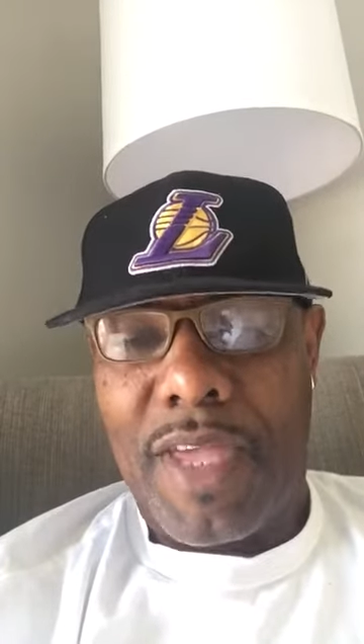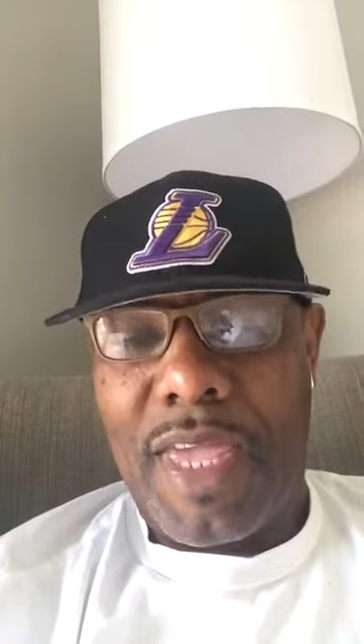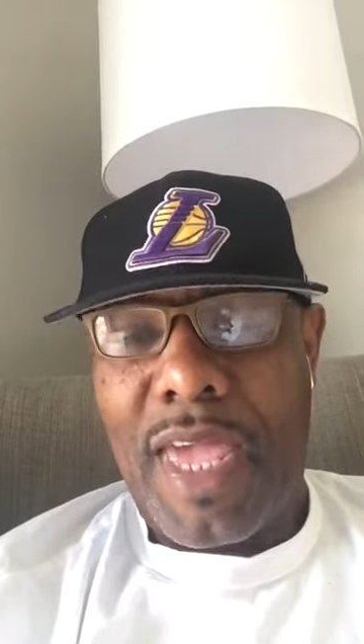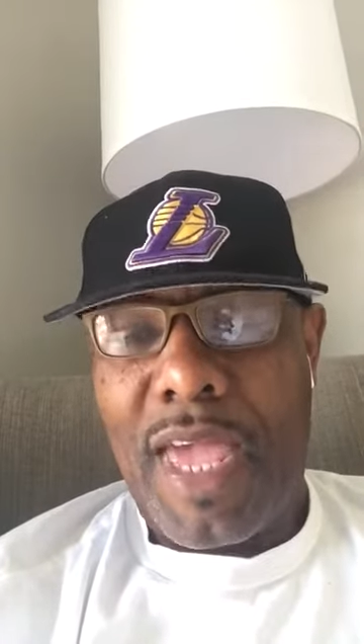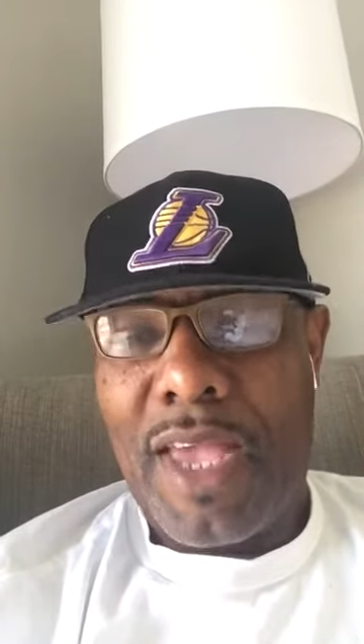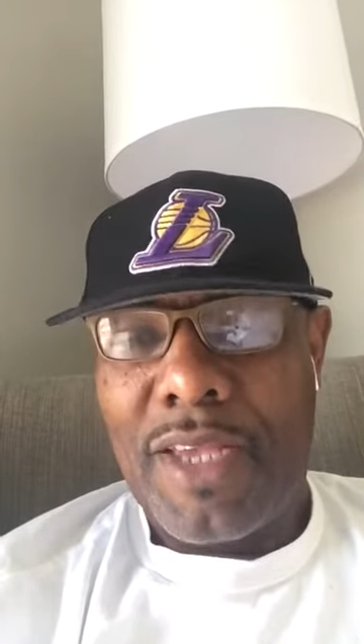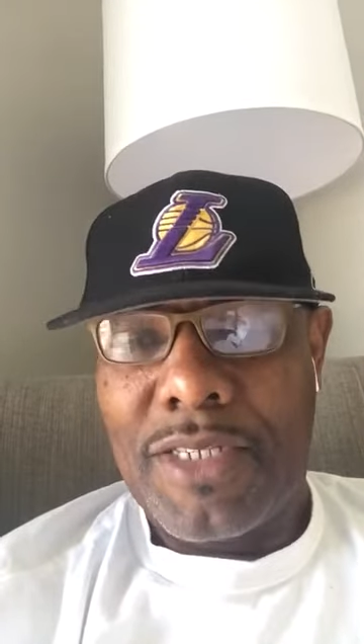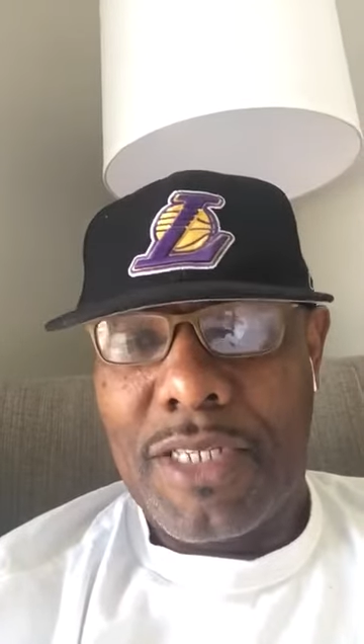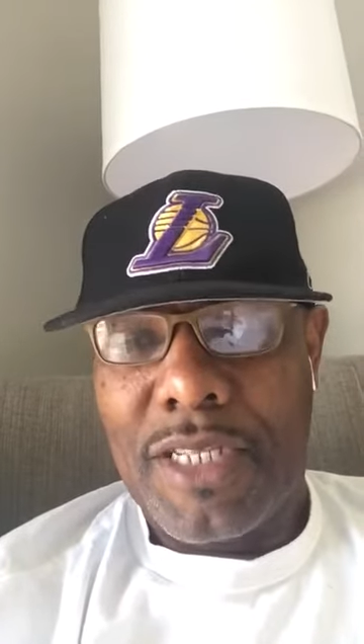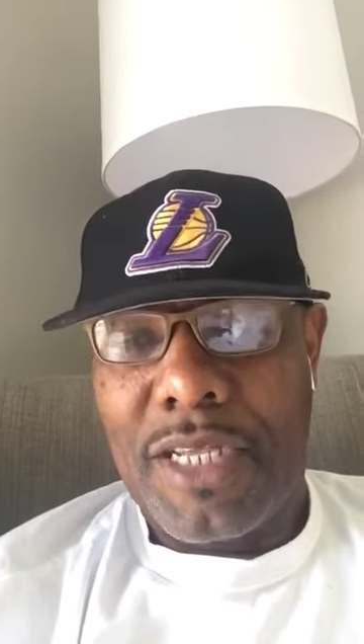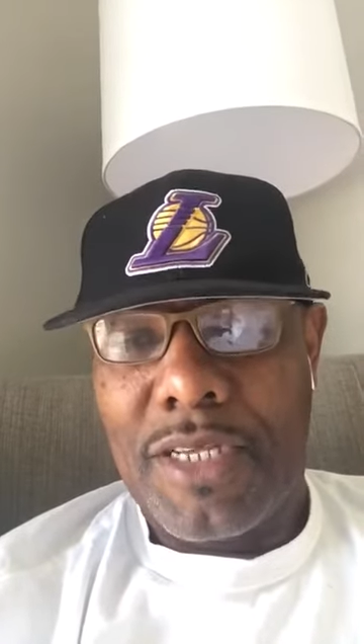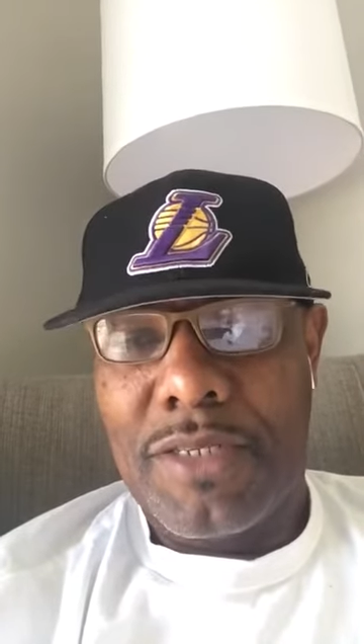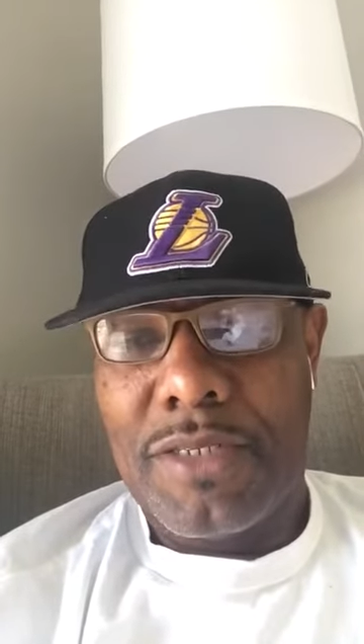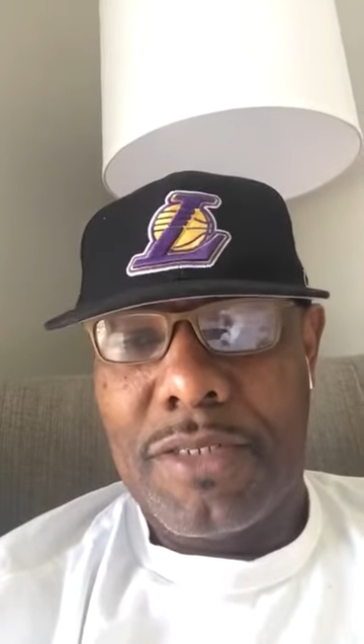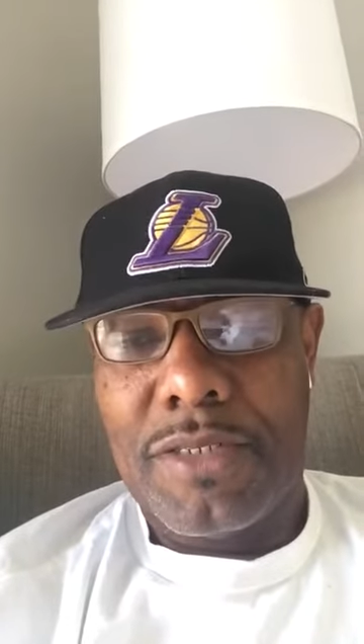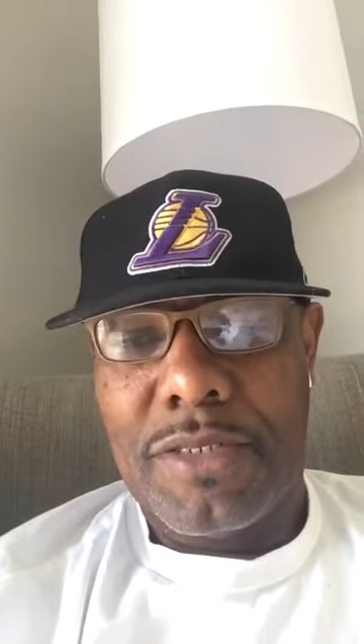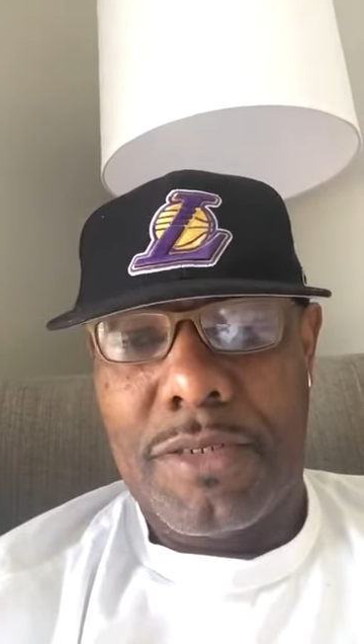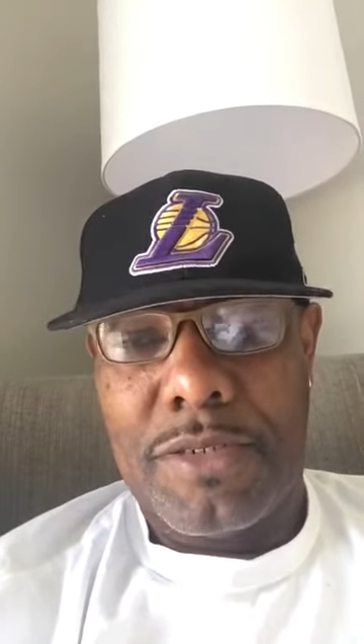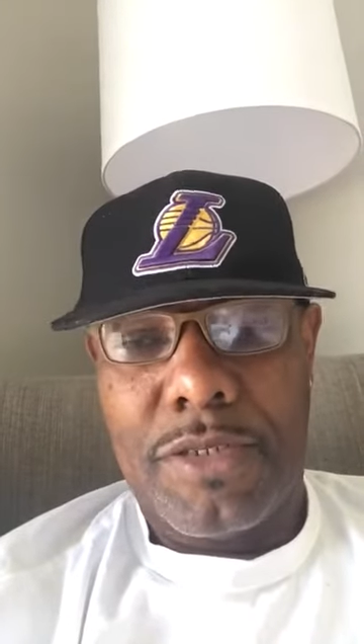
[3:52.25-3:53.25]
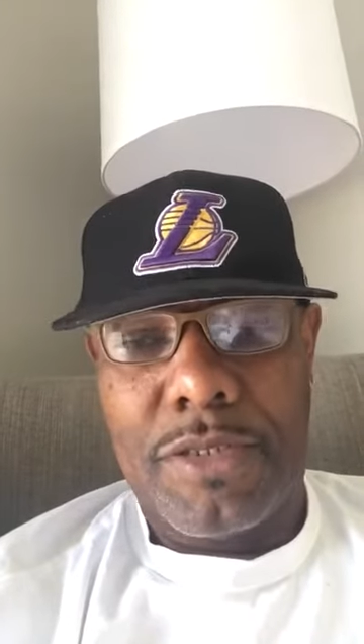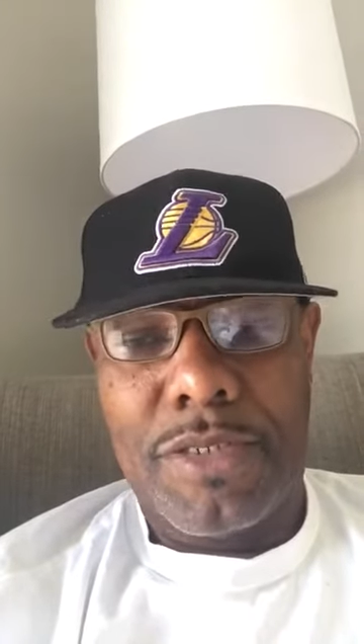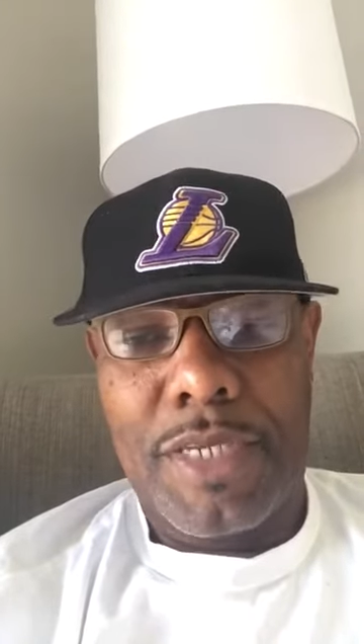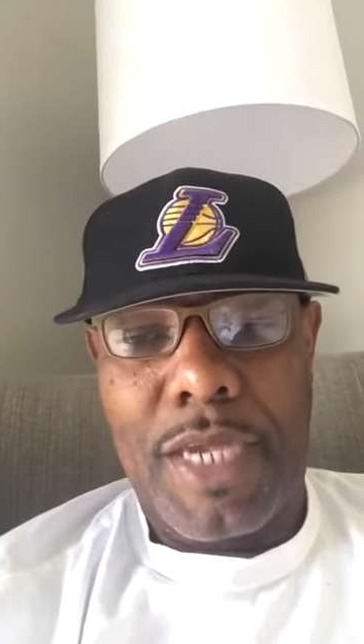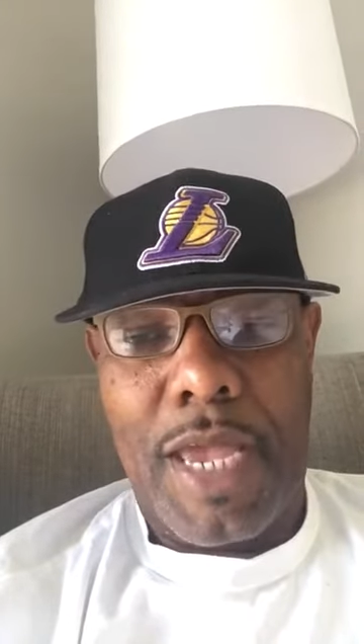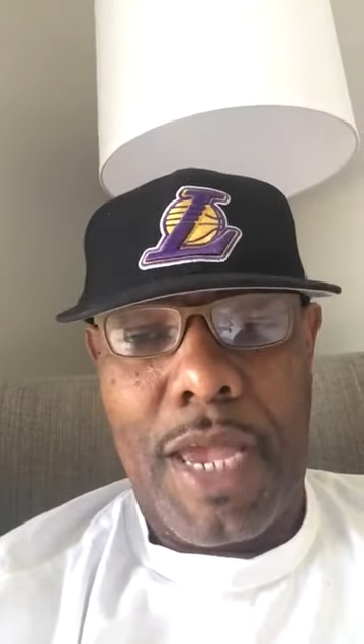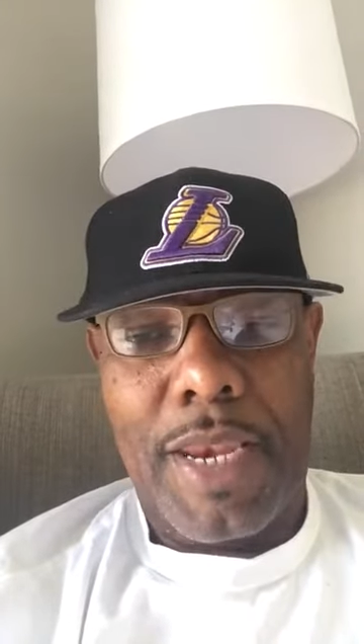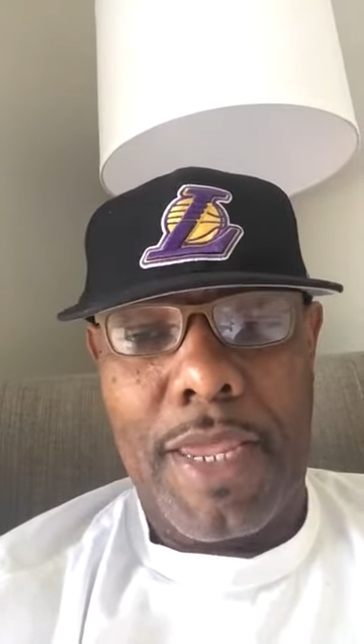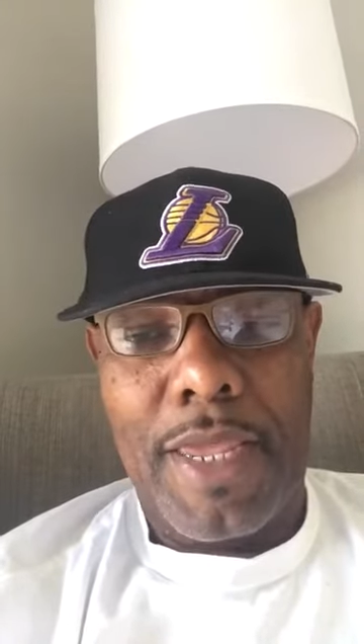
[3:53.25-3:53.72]
cashless
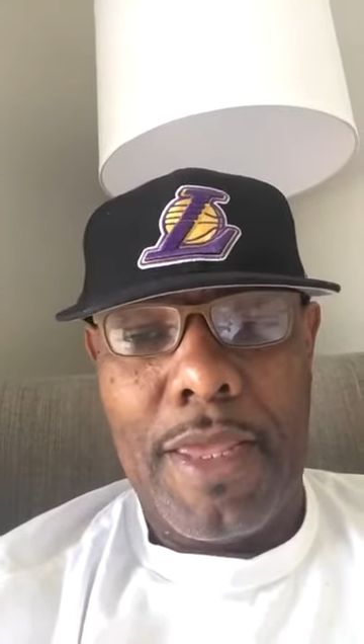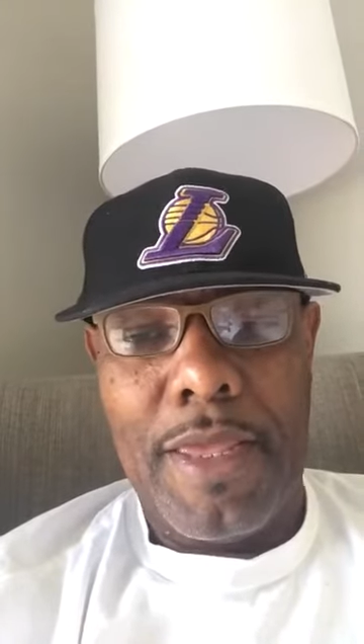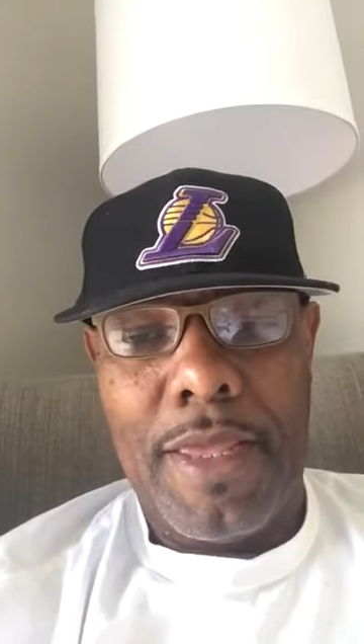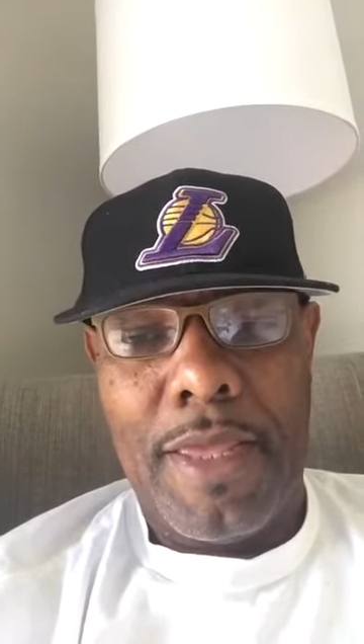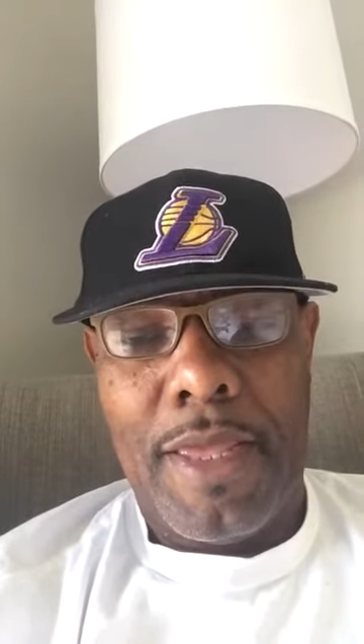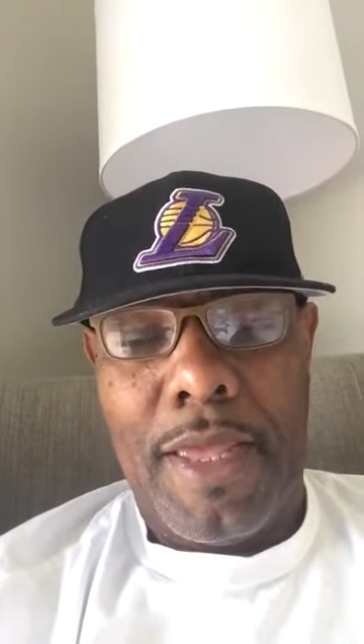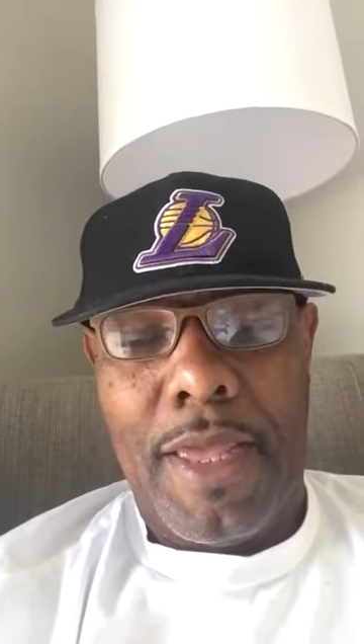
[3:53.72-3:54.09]
society.